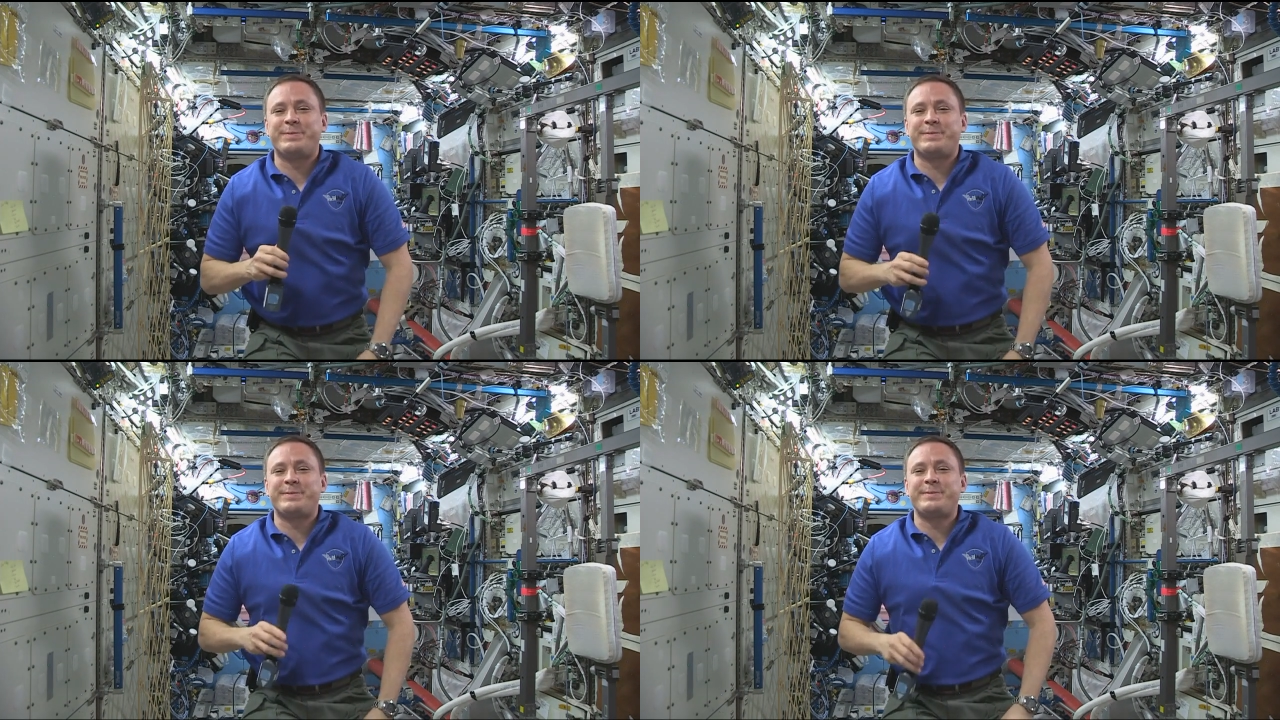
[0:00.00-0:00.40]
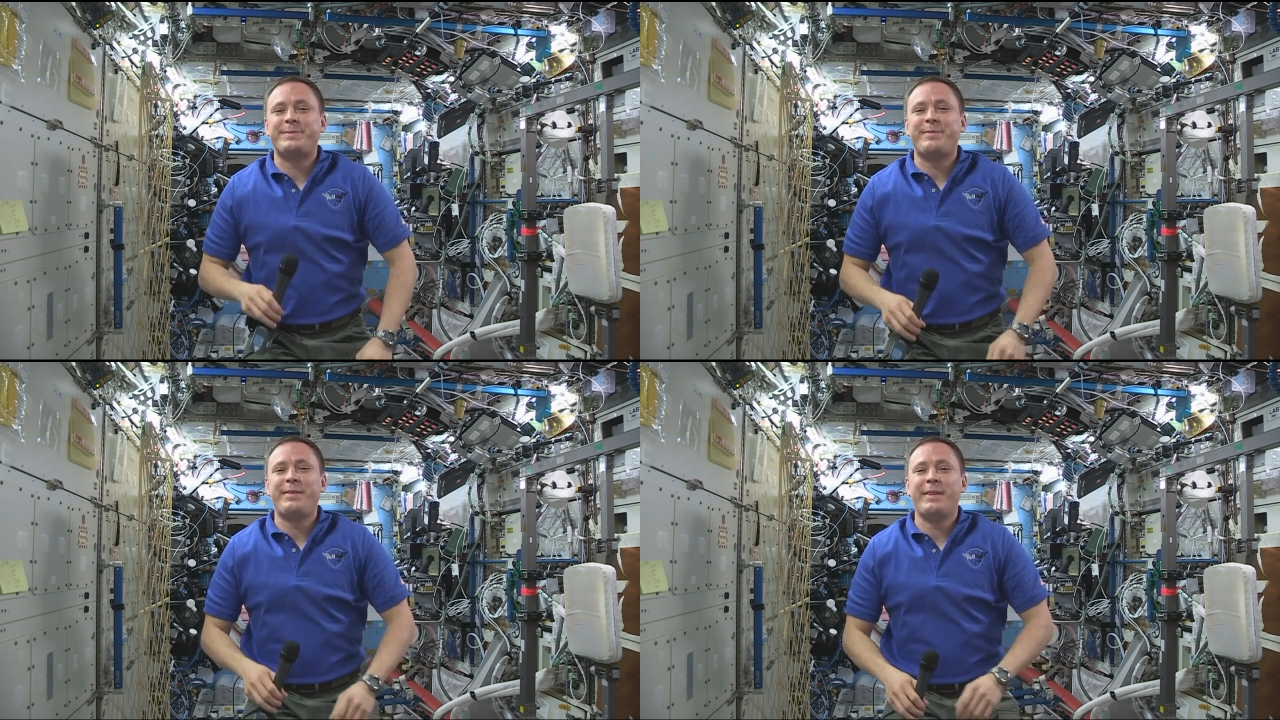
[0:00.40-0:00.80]

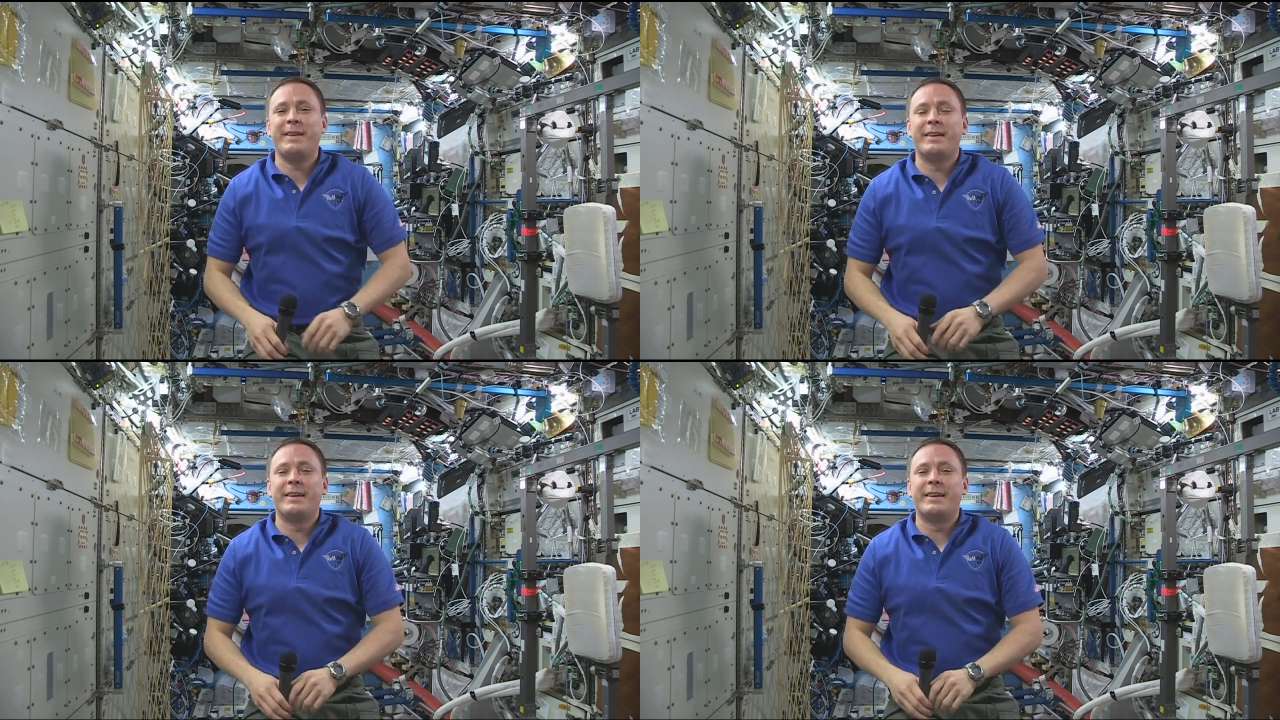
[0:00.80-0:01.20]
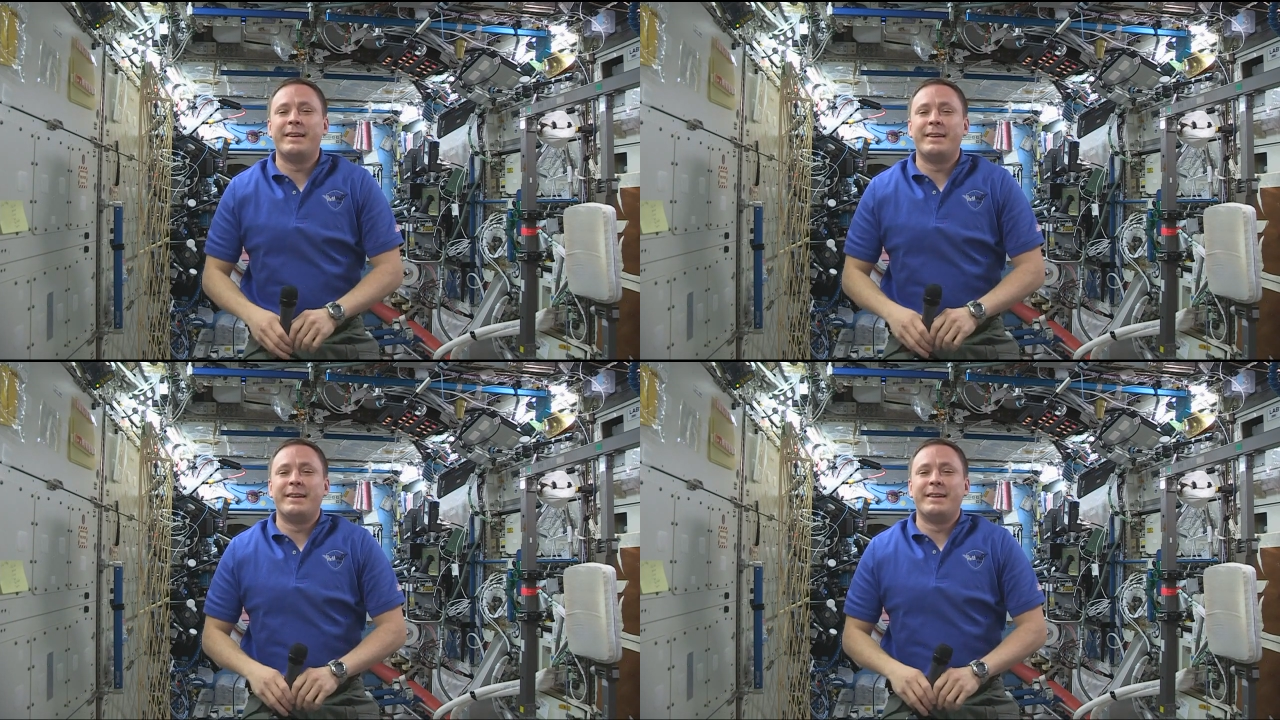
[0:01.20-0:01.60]

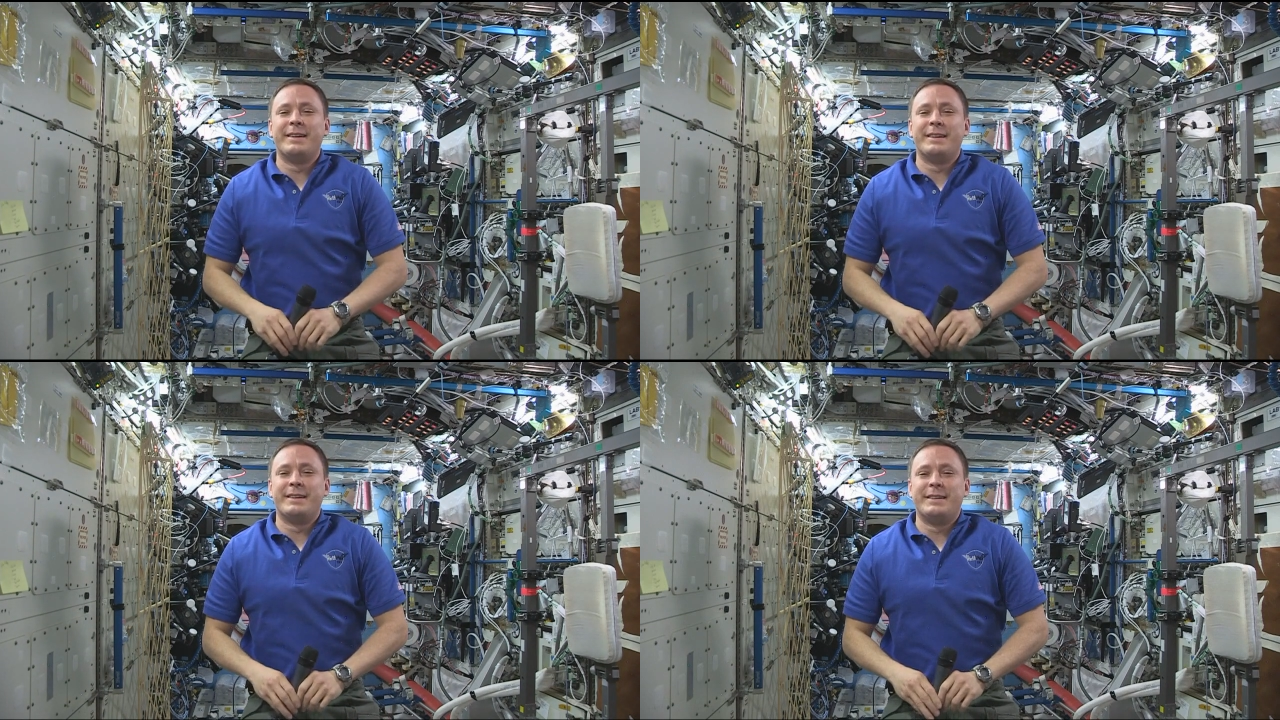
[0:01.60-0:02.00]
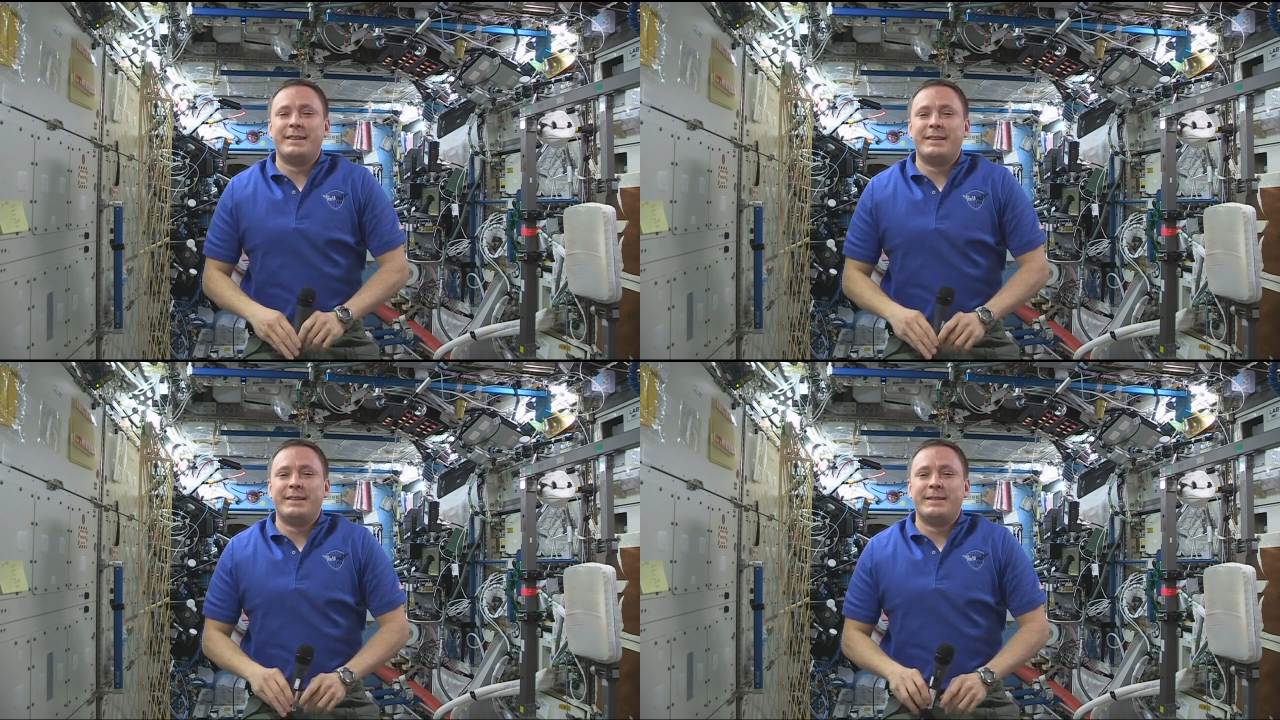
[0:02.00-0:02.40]

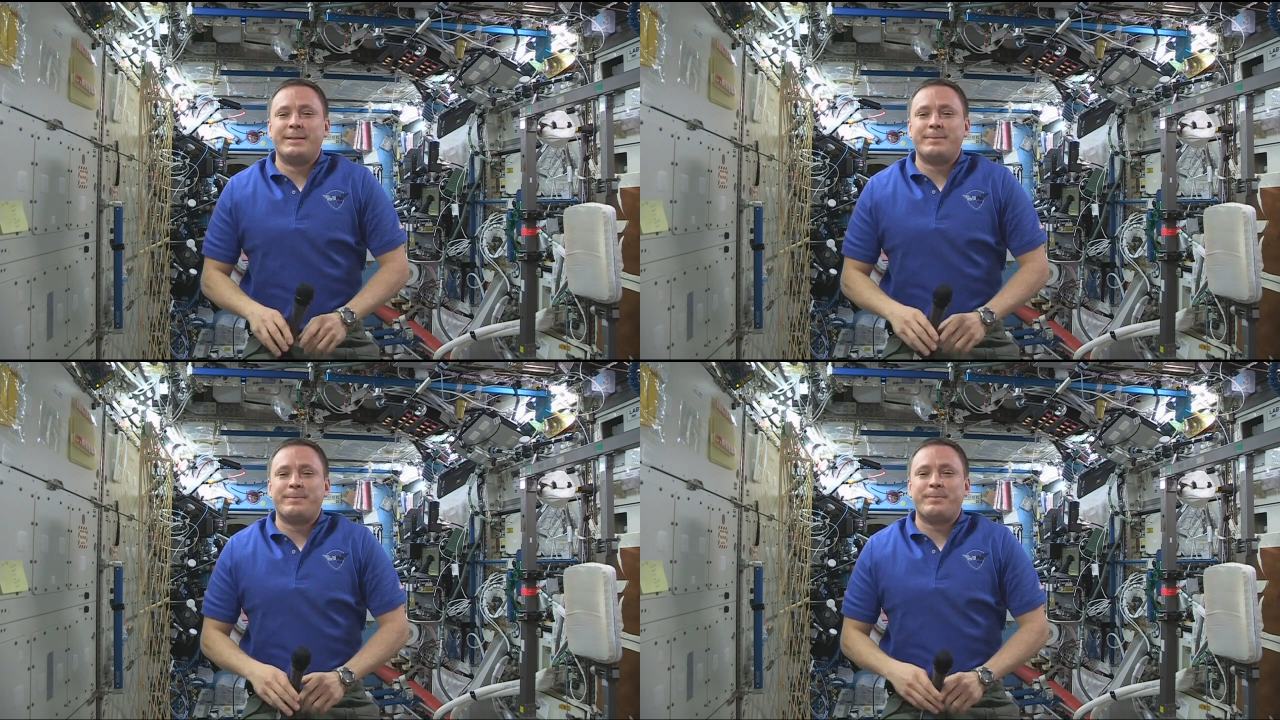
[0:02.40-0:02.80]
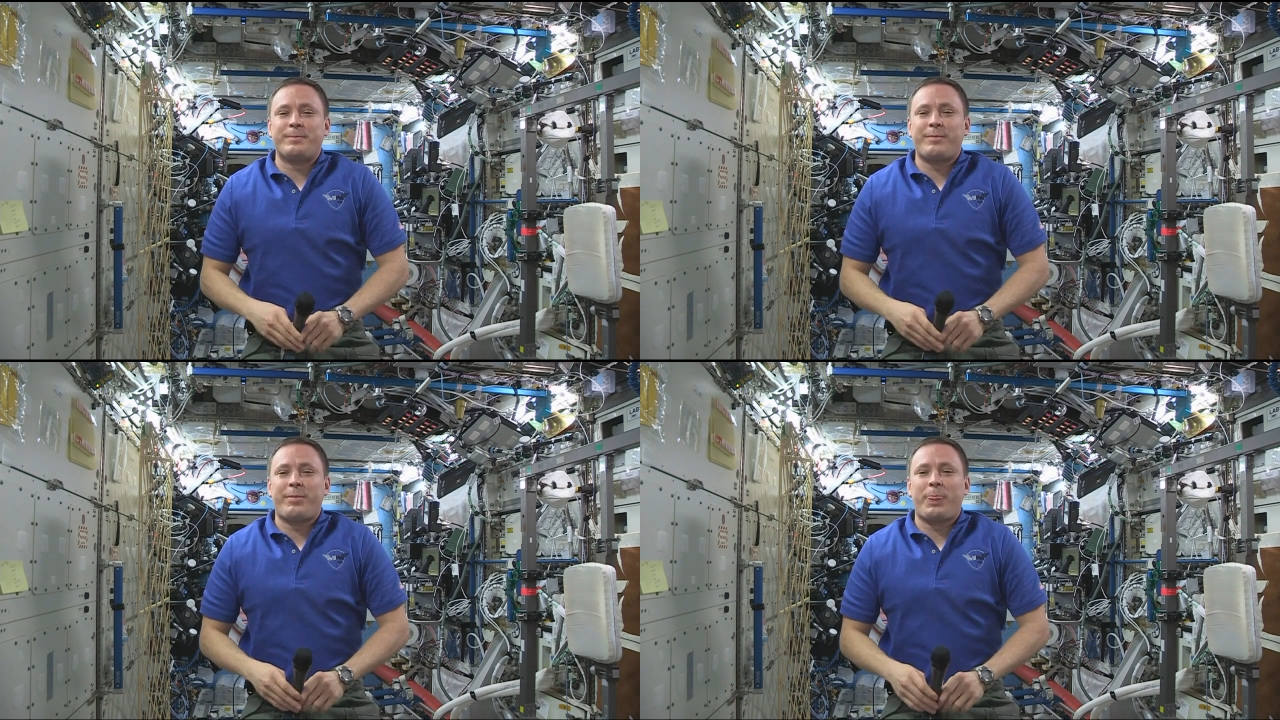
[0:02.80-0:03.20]

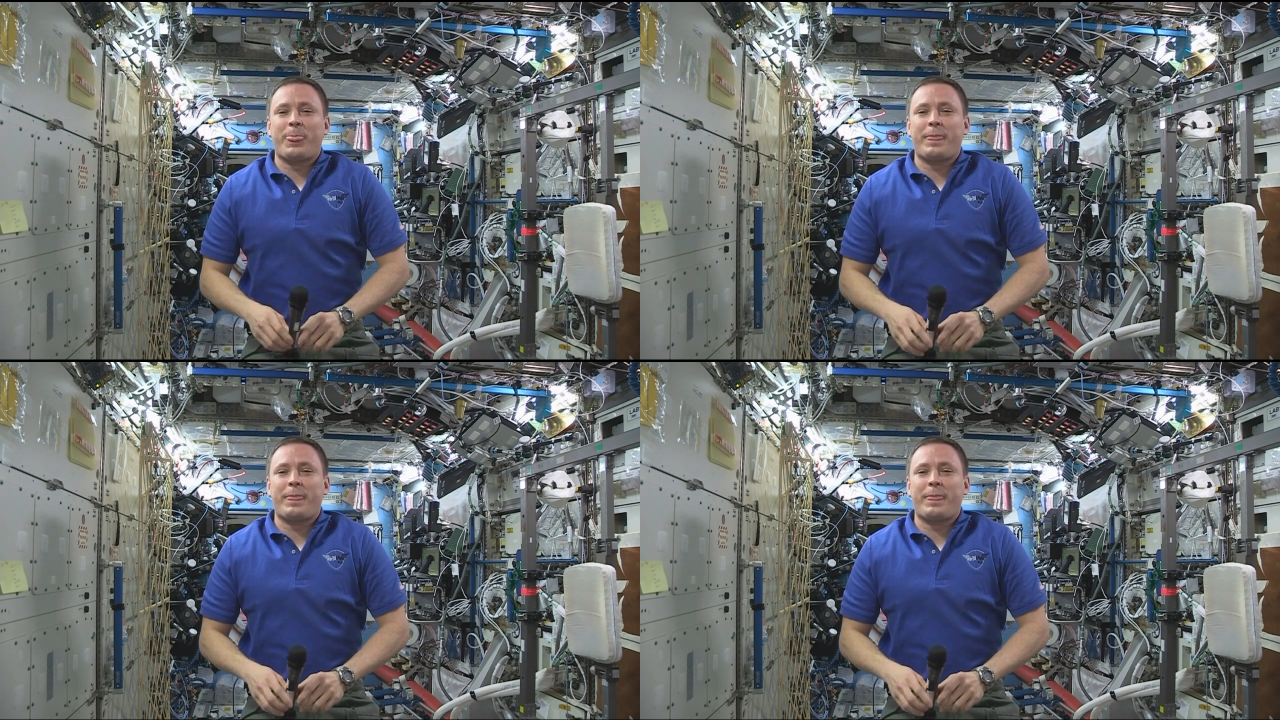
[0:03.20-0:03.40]
No one is speaking in this clip.